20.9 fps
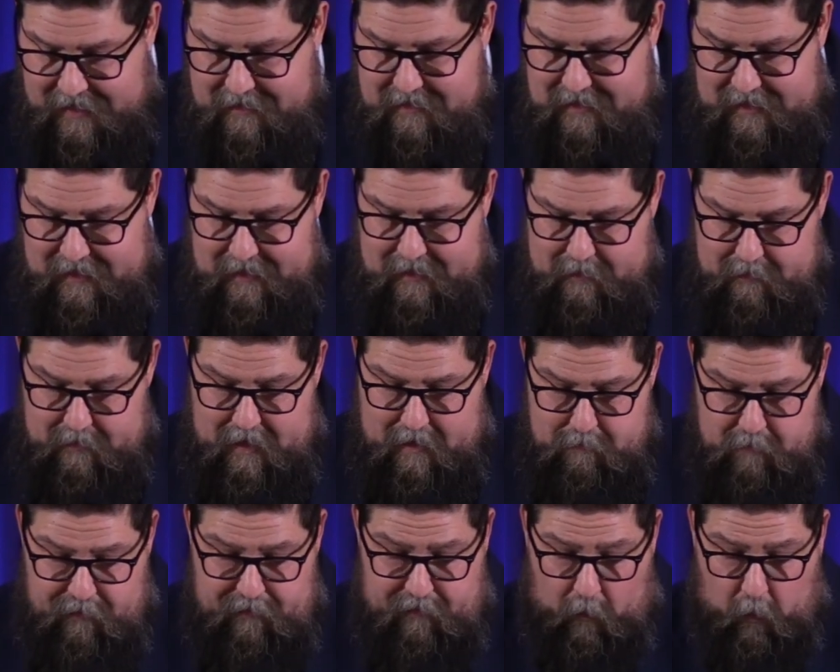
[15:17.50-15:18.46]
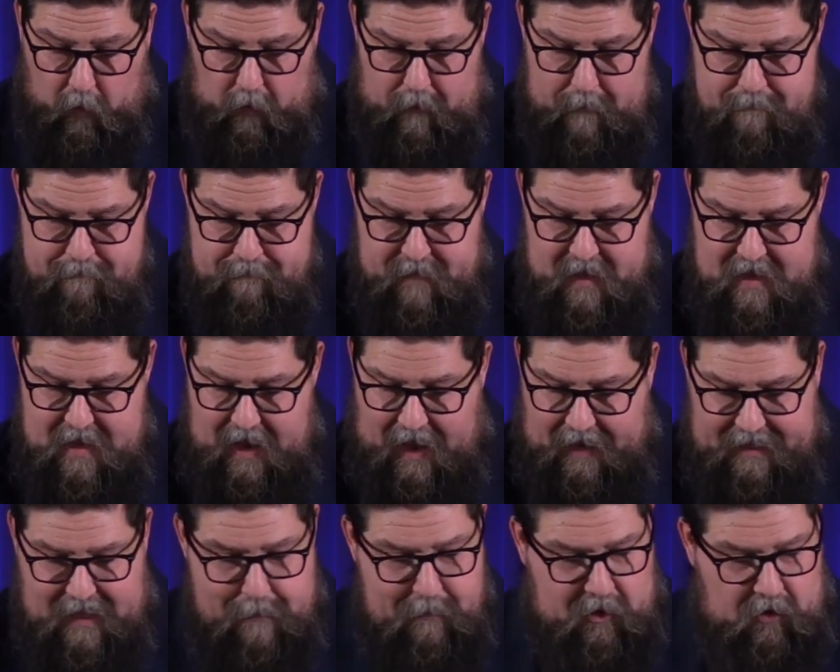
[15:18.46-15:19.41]
and before.
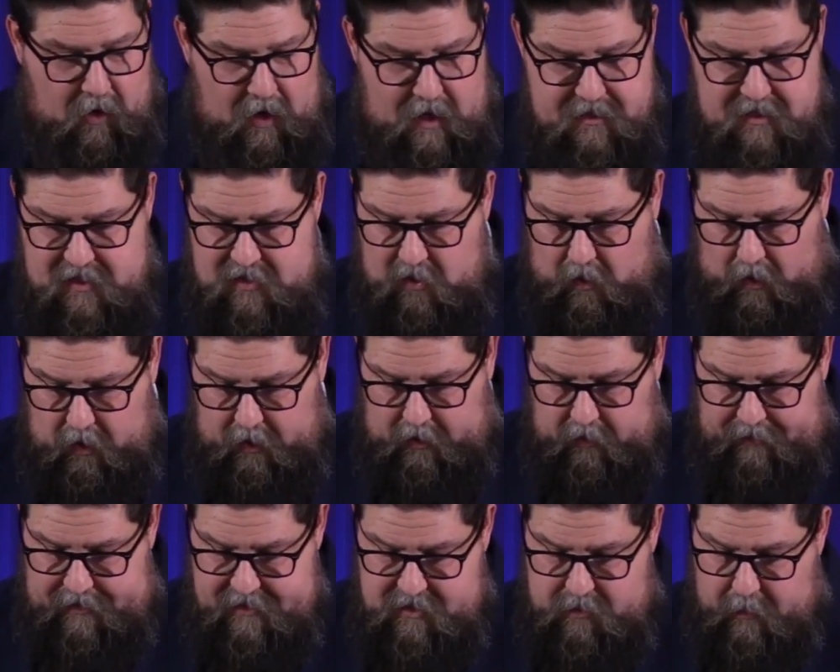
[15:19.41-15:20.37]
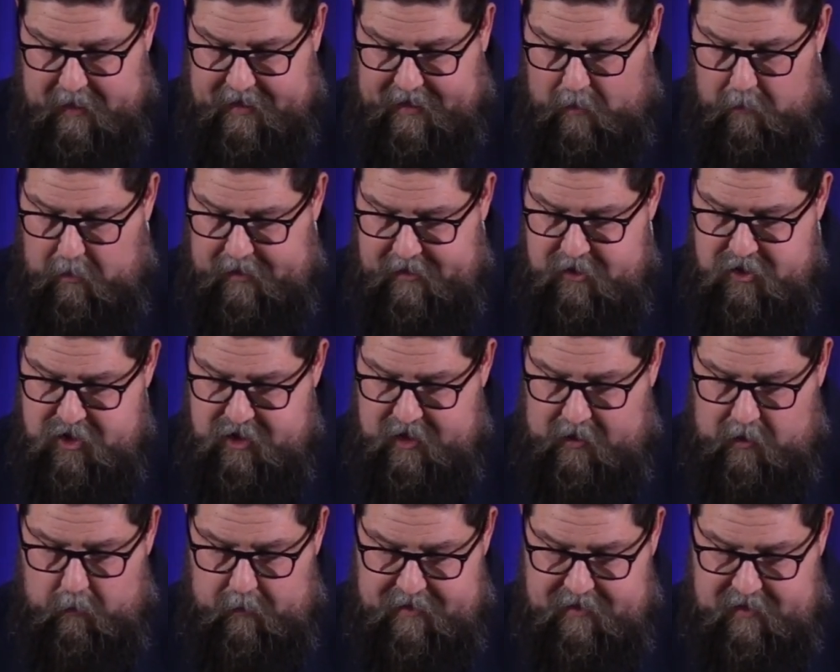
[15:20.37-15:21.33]
I came across this article this week. I wanted to
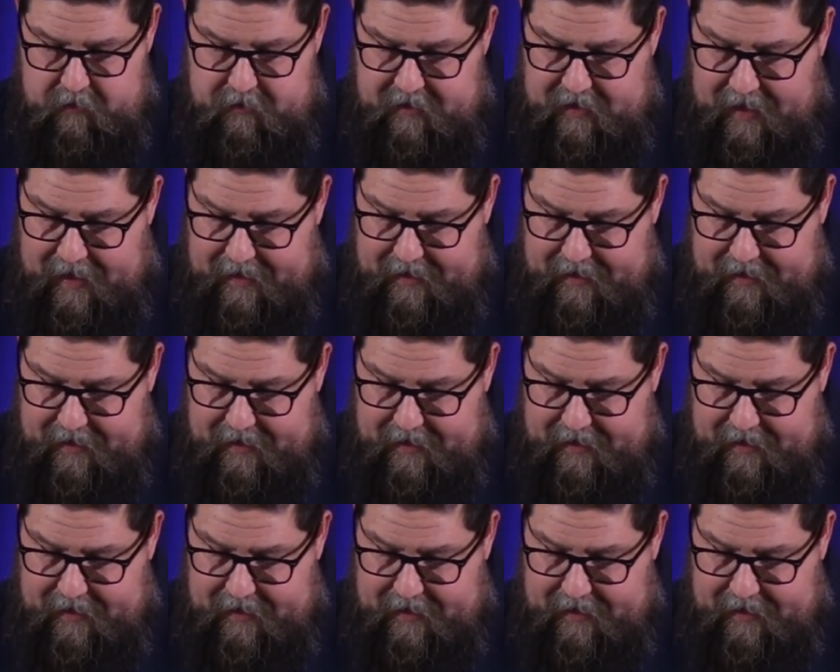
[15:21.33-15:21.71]
share it with you today.